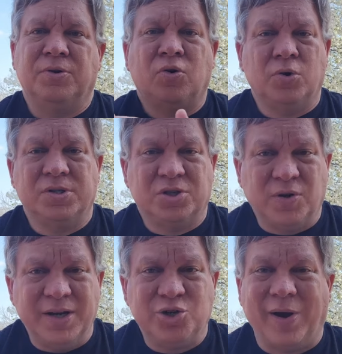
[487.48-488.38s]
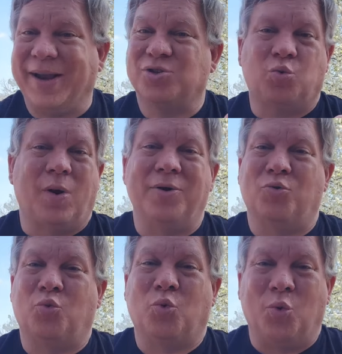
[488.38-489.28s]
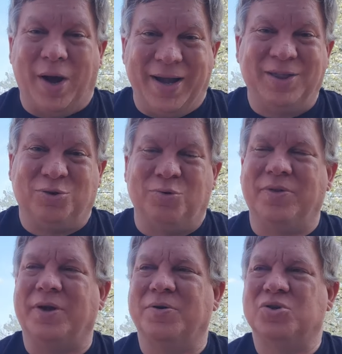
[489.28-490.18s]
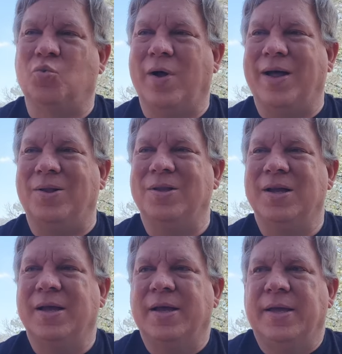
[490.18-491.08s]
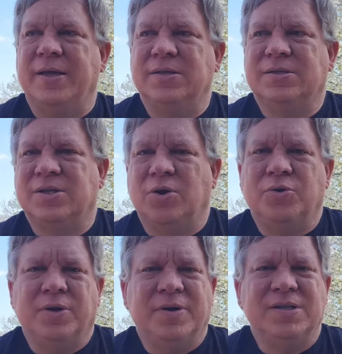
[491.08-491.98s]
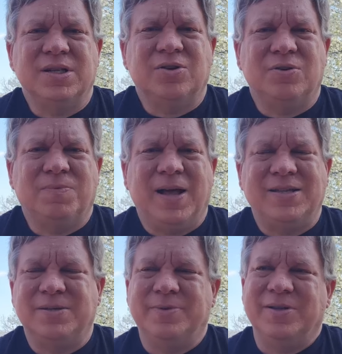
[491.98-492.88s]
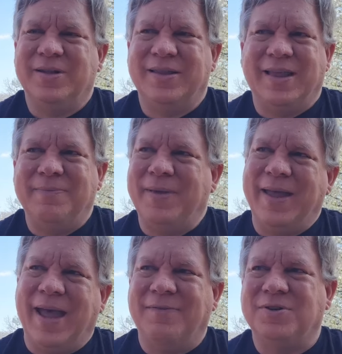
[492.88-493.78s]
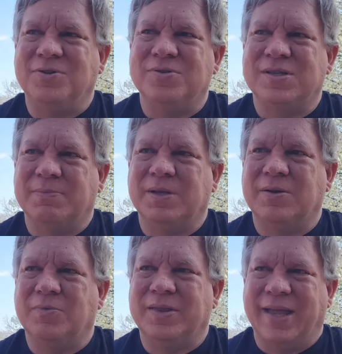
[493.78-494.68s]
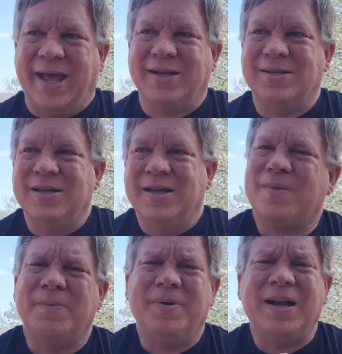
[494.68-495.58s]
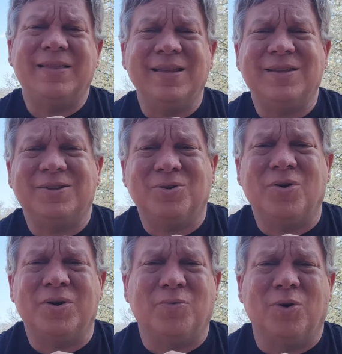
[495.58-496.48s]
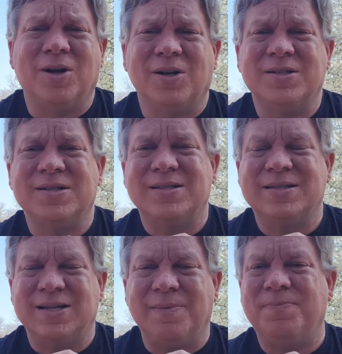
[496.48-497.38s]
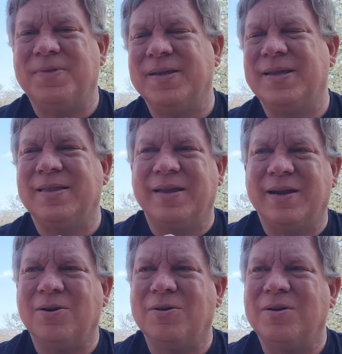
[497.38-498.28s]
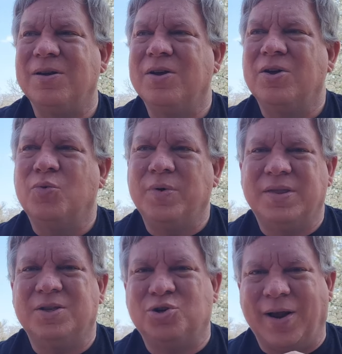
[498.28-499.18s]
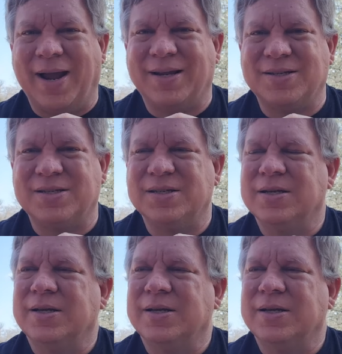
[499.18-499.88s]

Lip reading: of course, the train tracks run right through there as well. So there is a good possibility they may have to do something with that. But I think that they're going to work on something there with the tracks